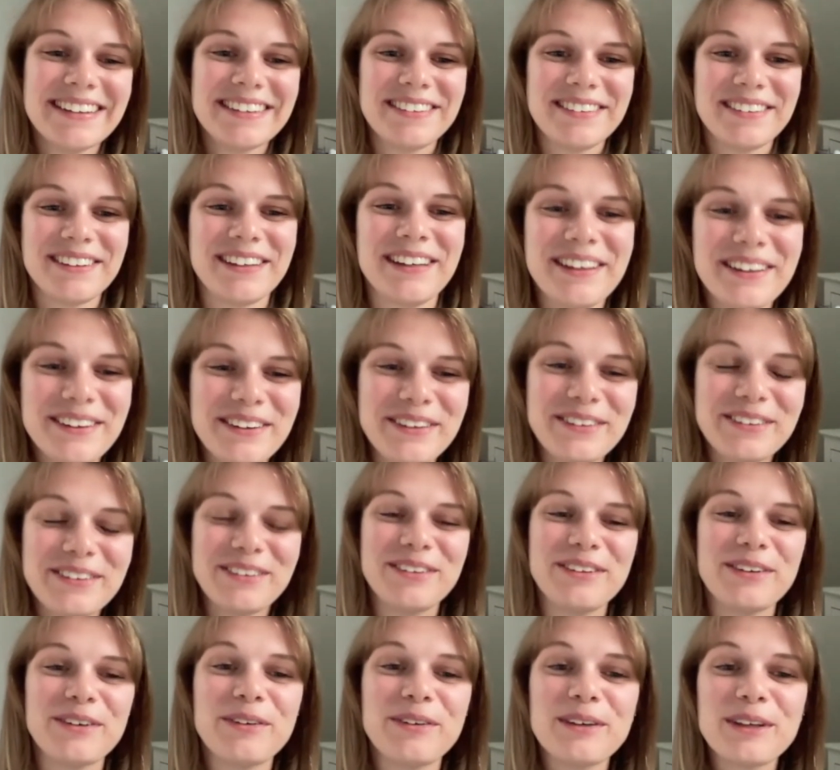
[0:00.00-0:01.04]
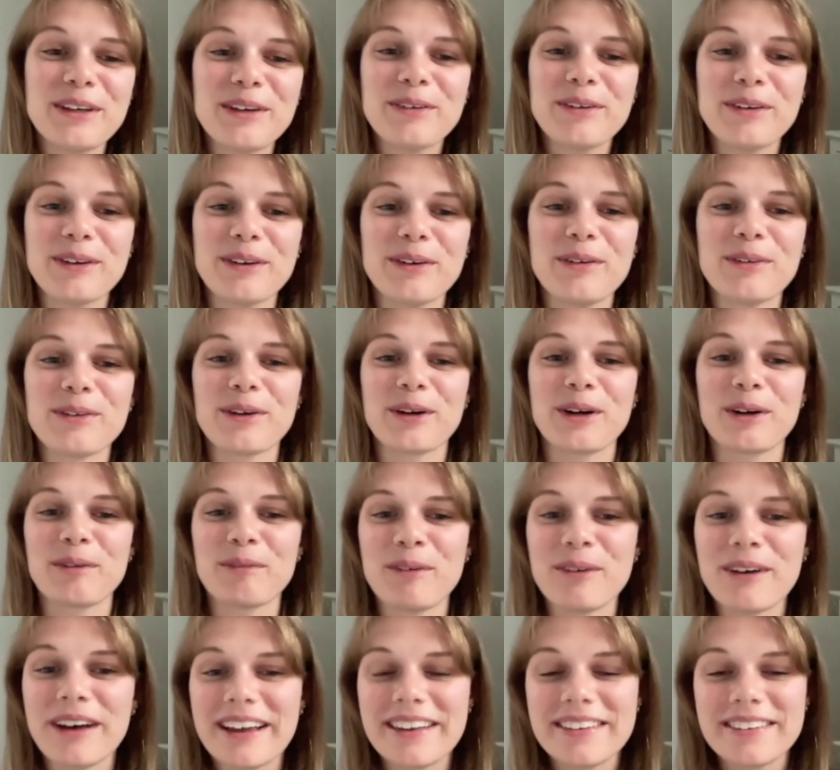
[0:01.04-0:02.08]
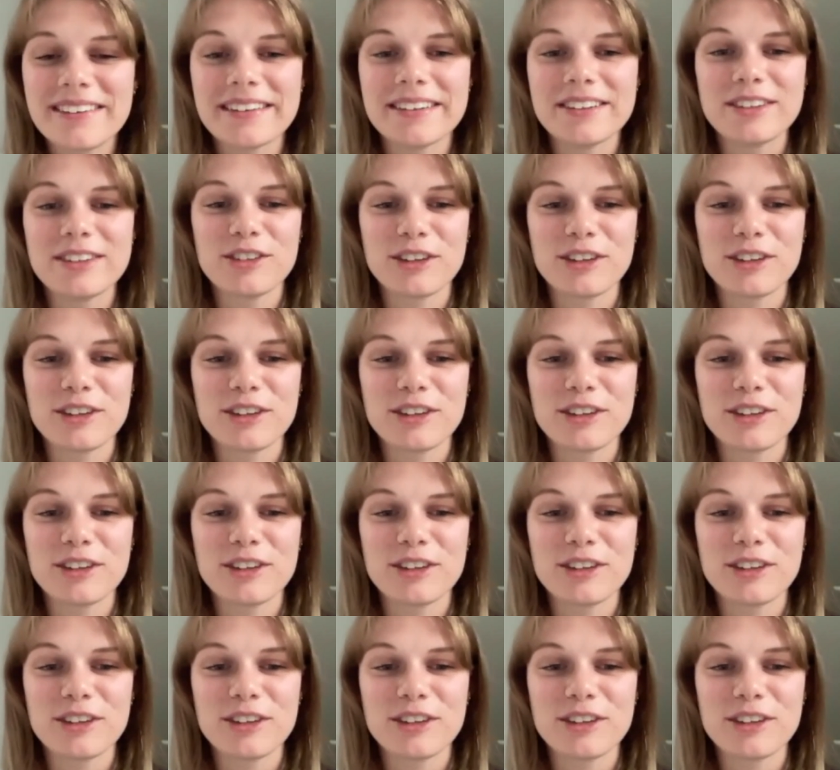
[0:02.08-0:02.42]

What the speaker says: Do you use Herbal Essence